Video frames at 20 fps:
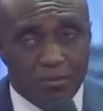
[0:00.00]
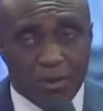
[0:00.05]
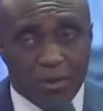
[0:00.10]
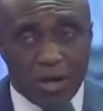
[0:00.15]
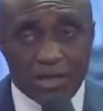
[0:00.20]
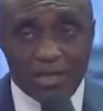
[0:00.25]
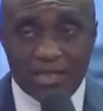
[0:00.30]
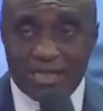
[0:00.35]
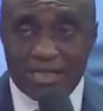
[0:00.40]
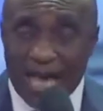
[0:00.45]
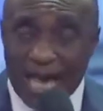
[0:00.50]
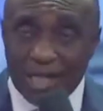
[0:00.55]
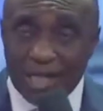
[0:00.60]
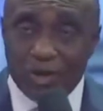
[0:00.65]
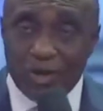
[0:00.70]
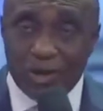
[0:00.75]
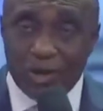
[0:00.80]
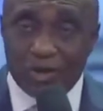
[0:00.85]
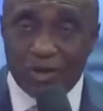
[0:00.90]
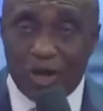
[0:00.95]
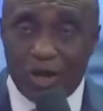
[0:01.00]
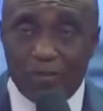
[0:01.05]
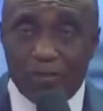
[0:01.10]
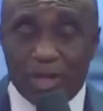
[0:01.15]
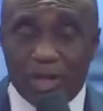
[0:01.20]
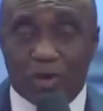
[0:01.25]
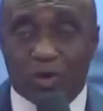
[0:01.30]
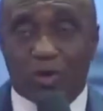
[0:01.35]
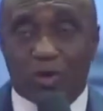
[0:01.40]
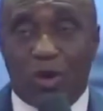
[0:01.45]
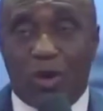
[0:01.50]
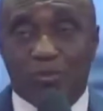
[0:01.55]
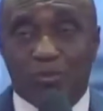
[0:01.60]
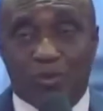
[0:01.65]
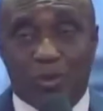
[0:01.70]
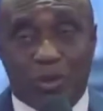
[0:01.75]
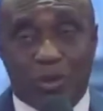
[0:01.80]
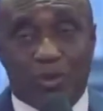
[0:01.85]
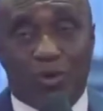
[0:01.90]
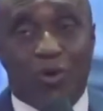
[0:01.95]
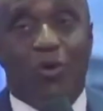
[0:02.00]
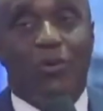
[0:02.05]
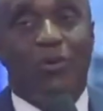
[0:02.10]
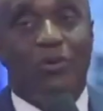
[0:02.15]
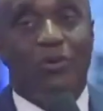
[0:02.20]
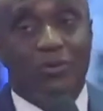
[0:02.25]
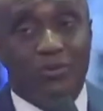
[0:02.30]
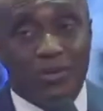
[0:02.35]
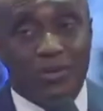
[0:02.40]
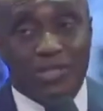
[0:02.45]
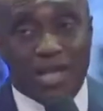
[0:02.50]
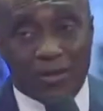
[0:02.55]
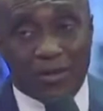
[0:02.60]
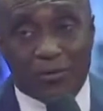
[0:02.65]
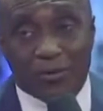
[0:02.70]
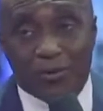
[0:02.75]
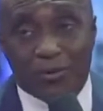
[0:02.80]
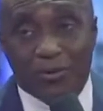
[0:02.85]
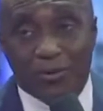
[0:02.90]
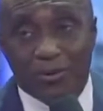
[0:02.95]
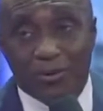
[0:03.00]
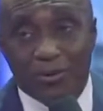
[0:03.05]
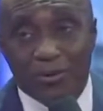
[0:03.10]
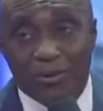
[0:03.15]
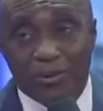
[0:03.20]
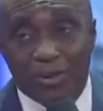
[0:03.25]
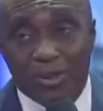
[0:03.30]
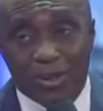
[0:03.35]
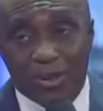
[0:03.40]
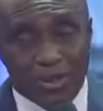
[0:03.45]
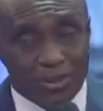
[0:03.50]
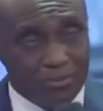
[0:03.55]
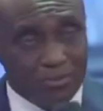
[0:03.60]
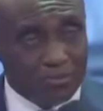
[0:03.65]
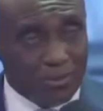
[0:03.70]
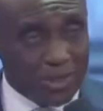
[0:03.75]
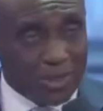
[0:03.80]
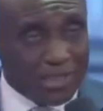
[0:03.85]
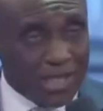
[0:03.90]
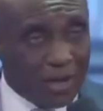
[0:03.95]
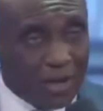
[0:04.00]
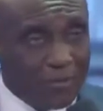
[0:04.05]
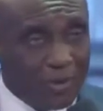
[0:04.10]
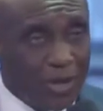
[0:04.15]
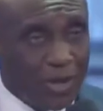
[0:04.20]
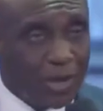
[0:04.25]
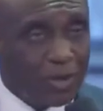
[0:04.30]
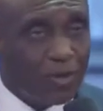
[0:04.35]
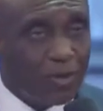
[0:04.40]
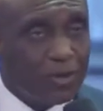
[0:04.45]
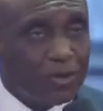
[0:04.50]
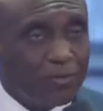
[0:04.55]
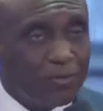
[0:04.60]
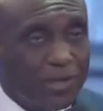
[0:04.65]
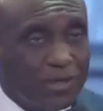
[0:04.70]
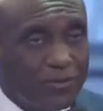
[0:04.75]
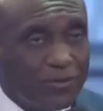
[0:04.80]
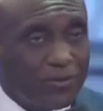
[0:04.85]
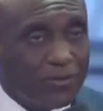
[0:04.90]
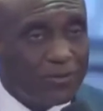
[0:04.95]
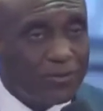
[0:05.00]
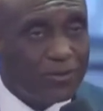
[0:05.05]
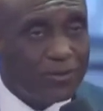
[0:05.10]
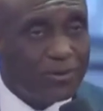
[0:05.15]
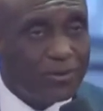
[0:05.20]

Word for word: But that does not mean crops will grow. Is that true? But there will be no encroachment.